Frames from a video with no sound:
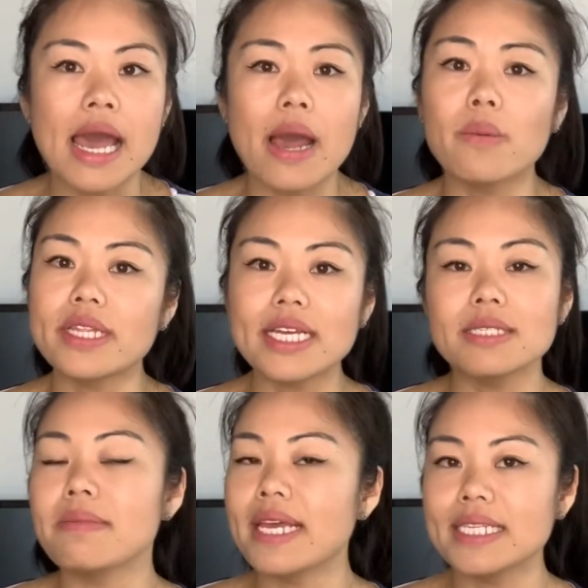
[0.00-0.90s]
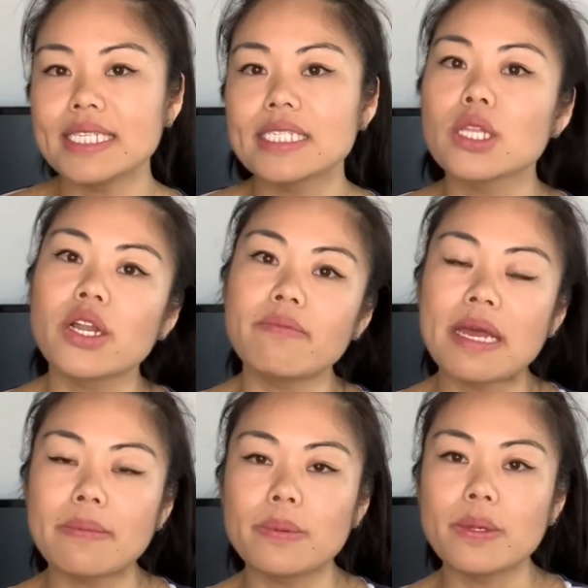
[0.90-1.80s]
And what that means is a lot of
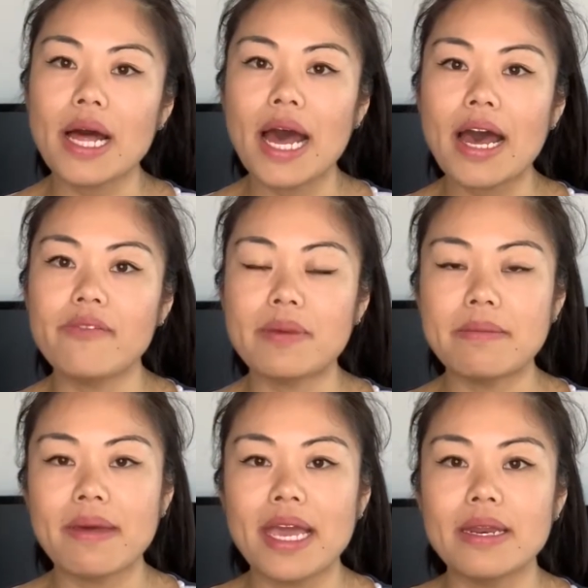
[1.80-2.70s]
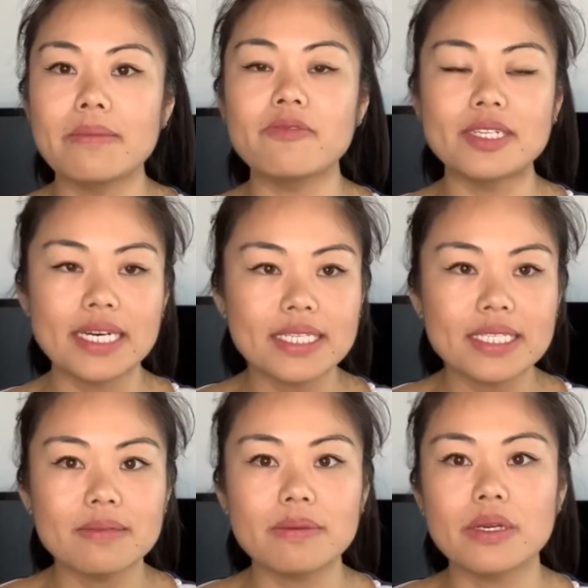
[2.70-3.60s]
people have been made
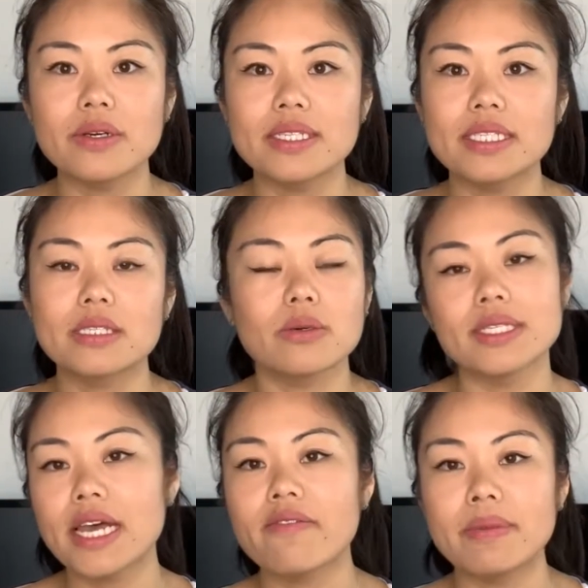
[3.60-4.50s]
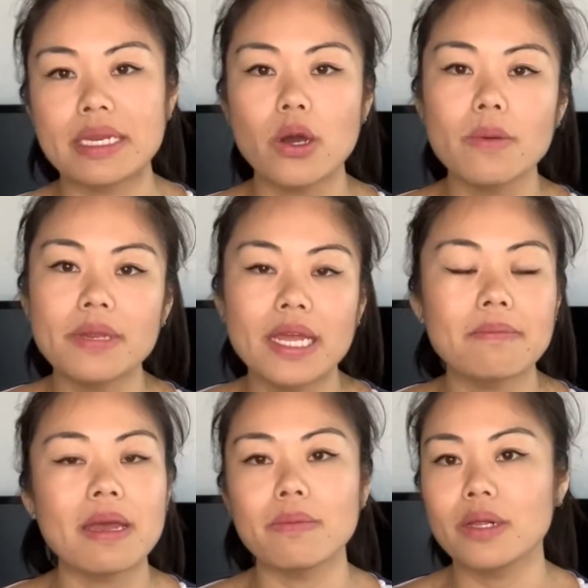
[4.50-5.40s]
redundant because stores haven't been opening,
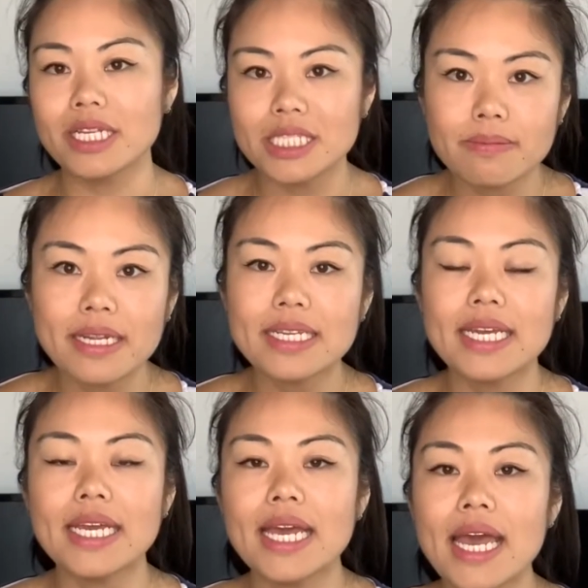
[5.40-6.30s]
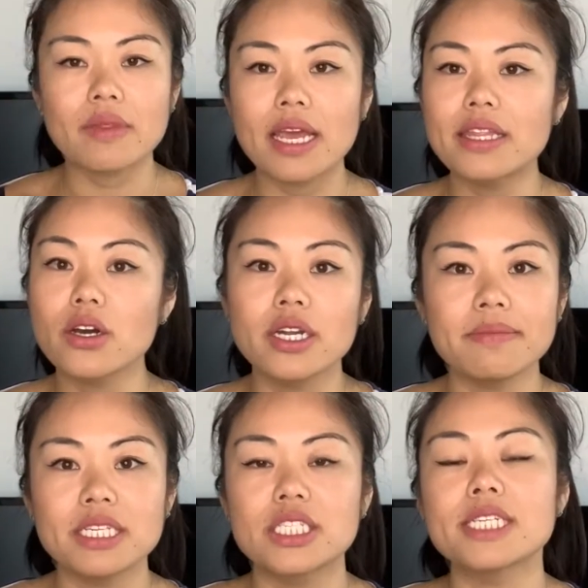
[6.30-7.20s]
people aren't spending, and the
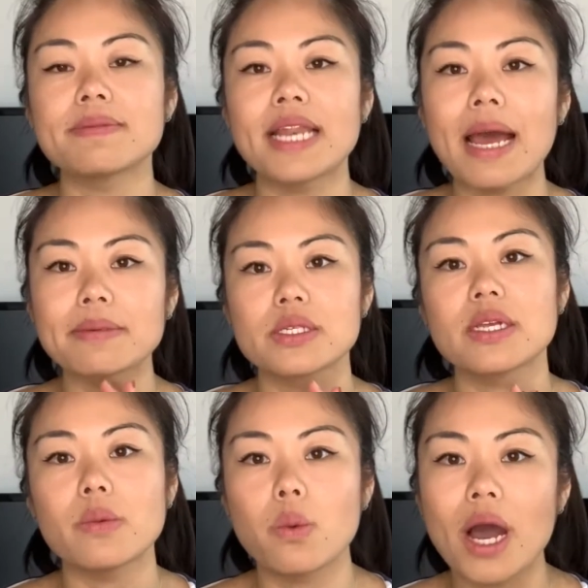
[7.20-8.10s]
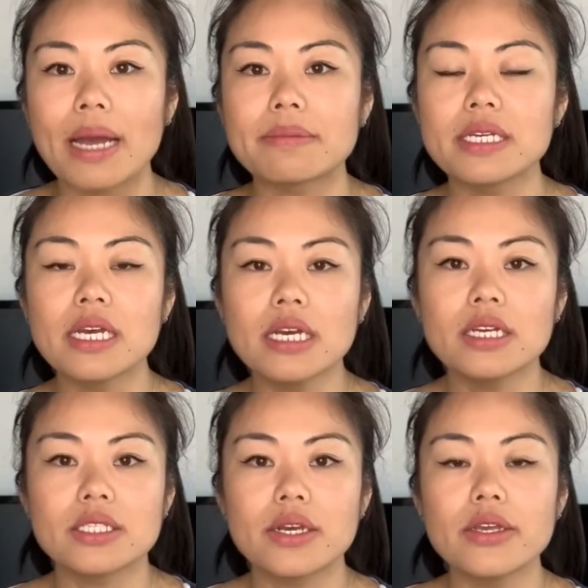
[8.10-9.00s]
economy has just been absolutely wiped.
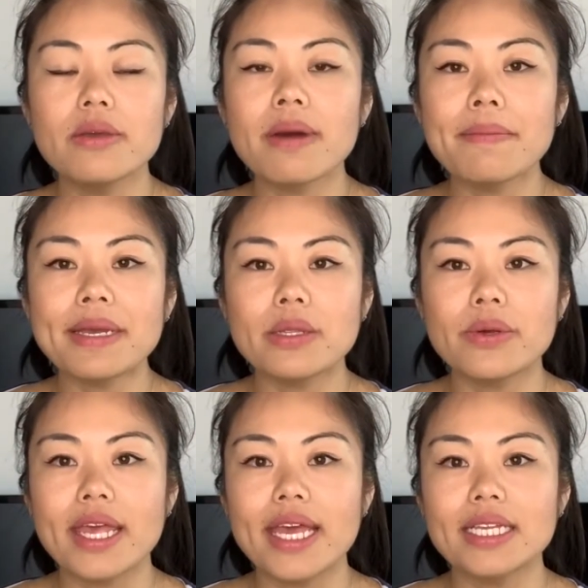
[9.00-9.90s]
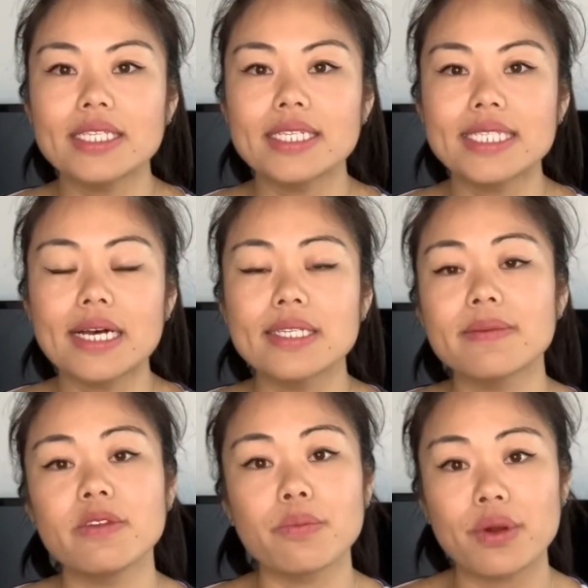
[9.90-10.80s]
So you might be looking to sell
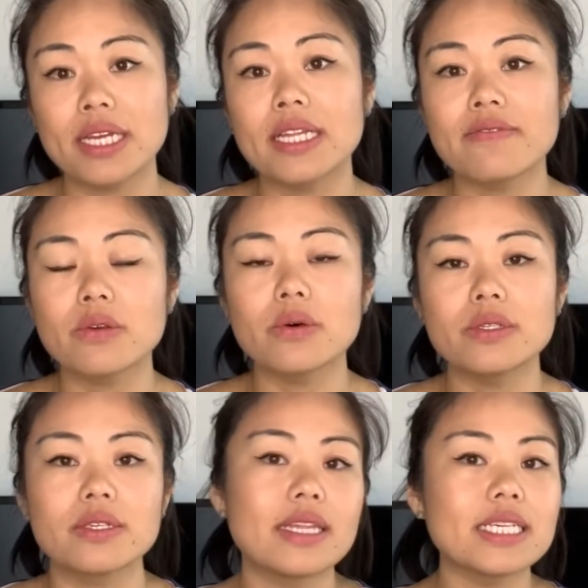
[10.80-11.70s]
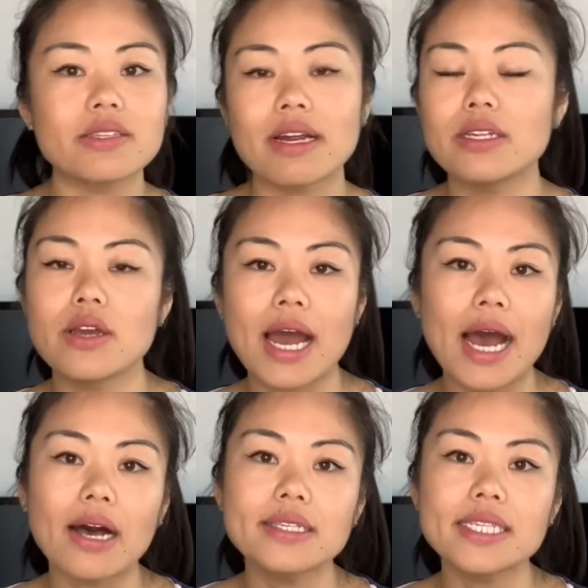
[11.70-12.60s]
some of your pre-loved goods or things around your
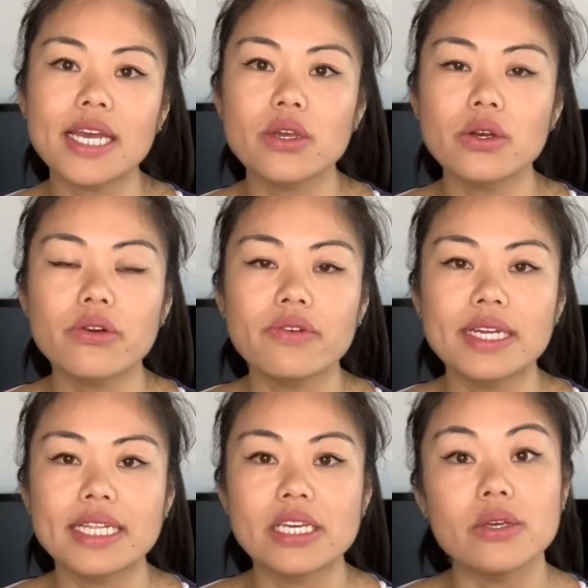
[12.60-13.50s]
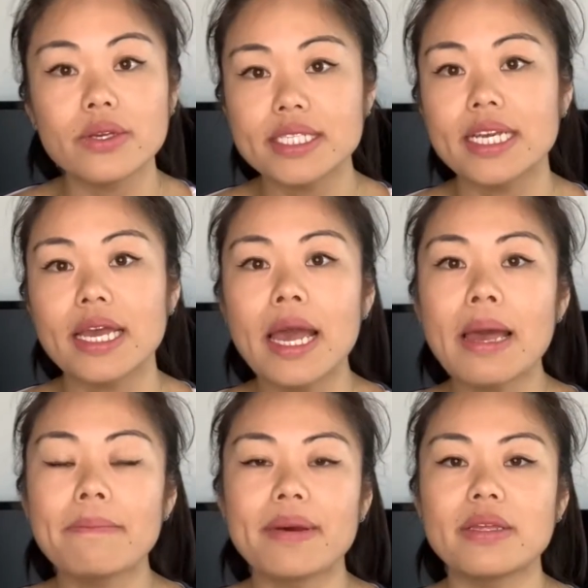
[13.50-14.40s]
house that you're not really using,
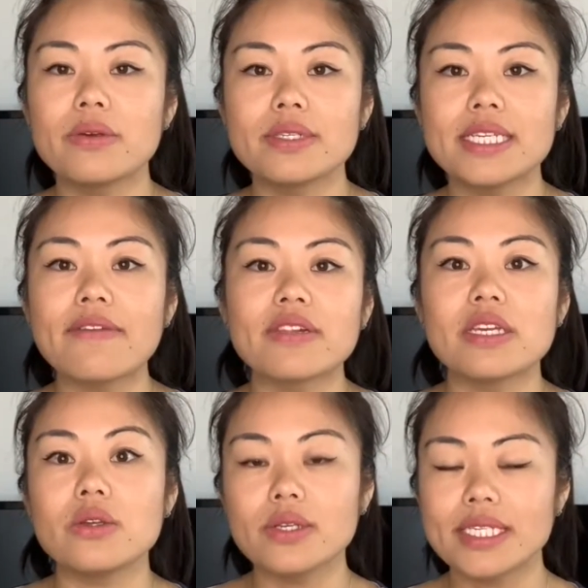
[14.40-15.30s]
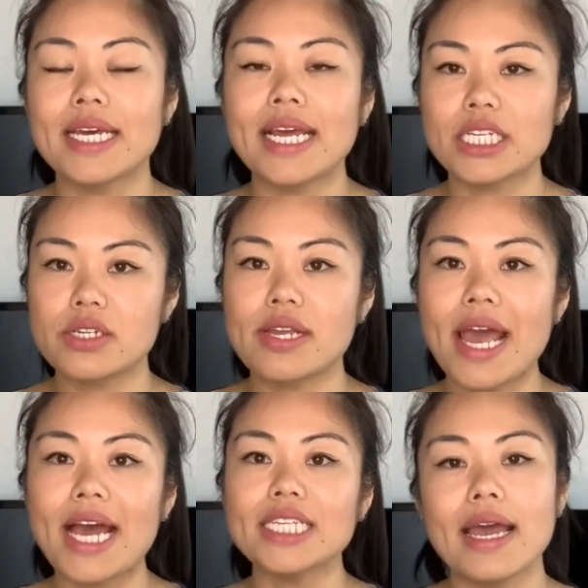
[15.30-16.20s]
but you could definitely use that extra
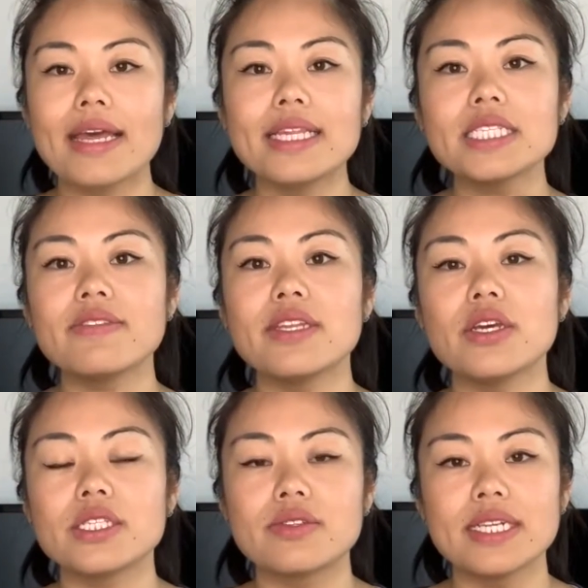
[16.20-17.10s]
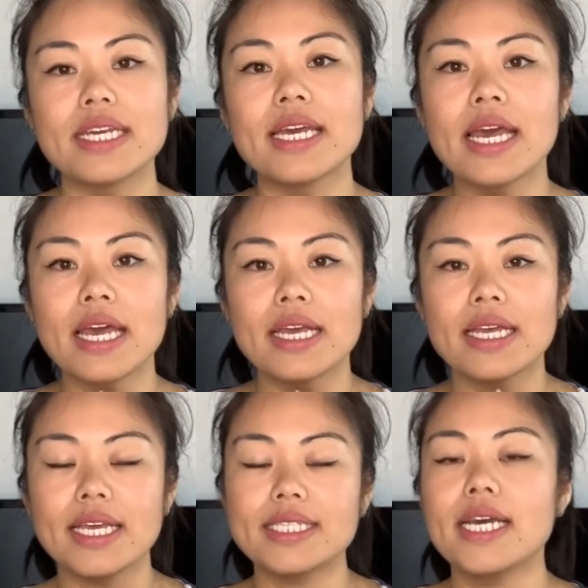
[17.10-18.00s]
cash. And this video is really
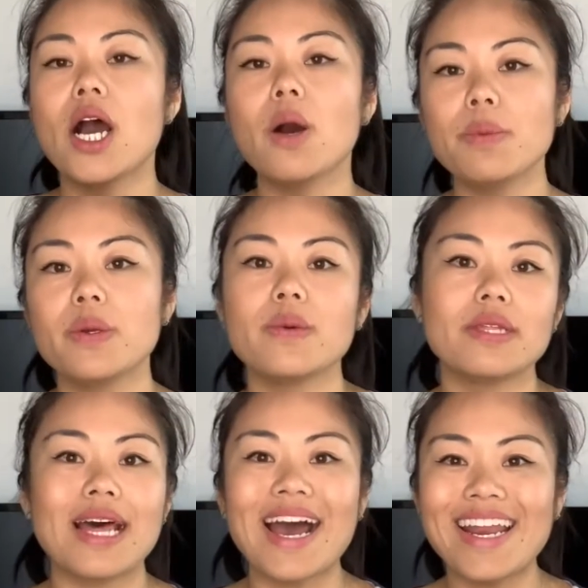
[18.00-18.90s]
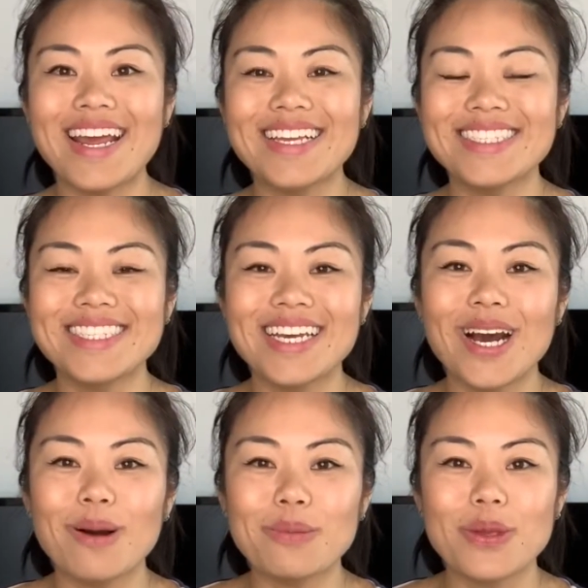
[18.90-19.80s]
here to help you with that and to
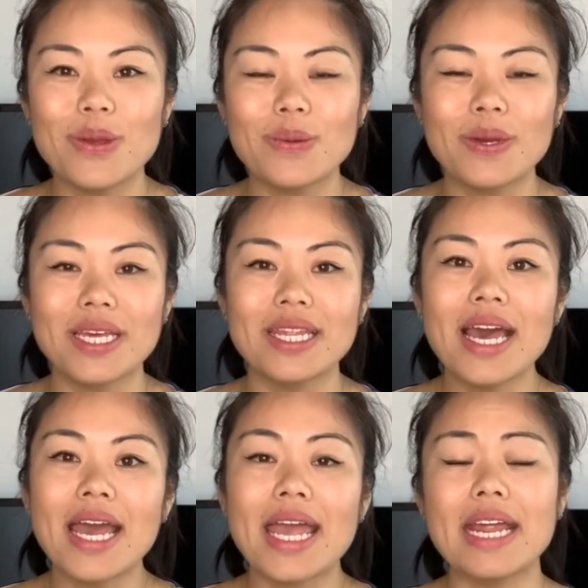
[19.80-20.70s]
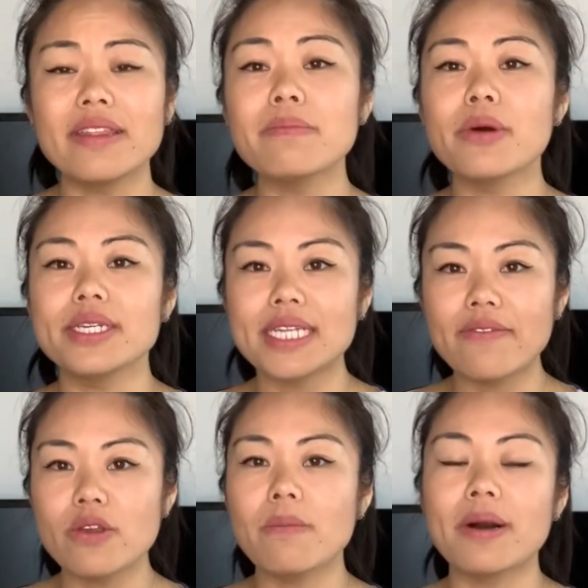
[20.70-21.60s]
help you with getting the most out
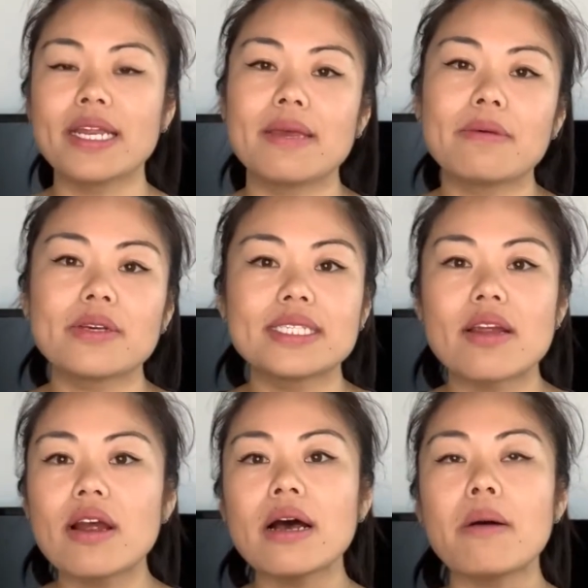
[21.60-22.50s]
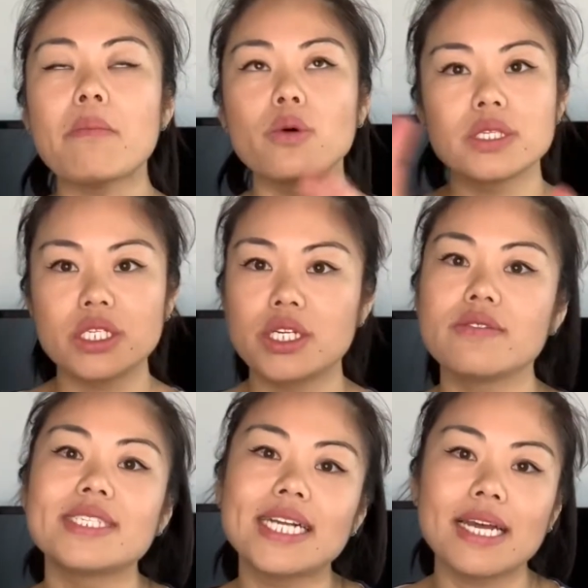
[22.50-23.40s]
of your money, because there are a multitude
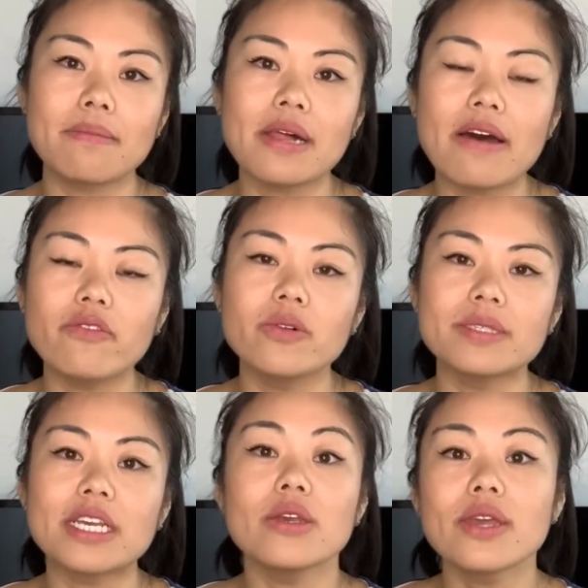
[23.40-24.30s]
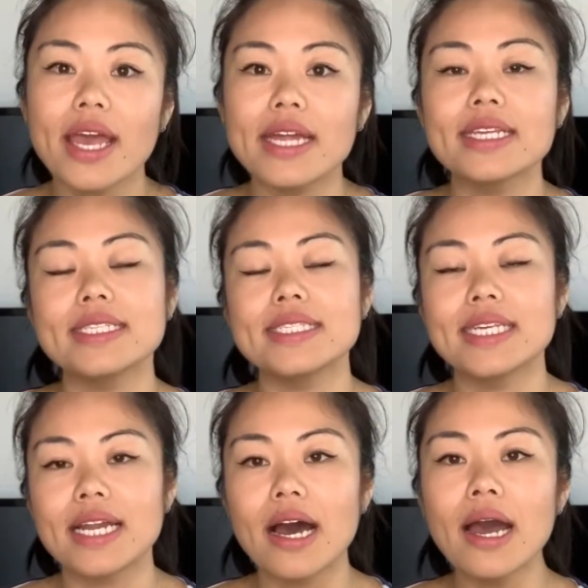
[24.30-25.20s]
of selling platforms that you can
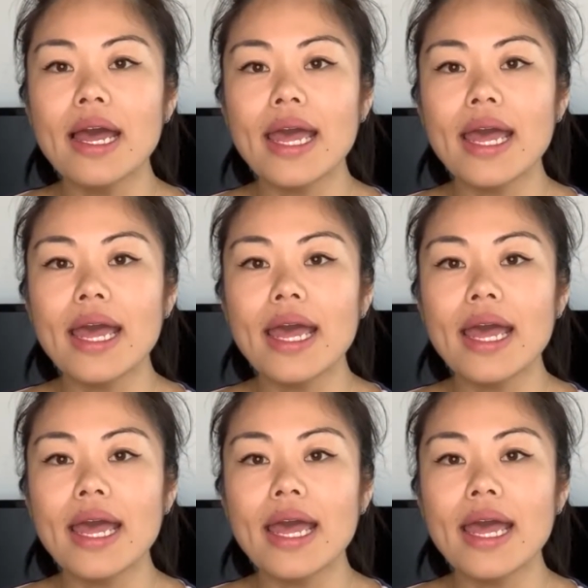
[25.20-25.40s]
consider.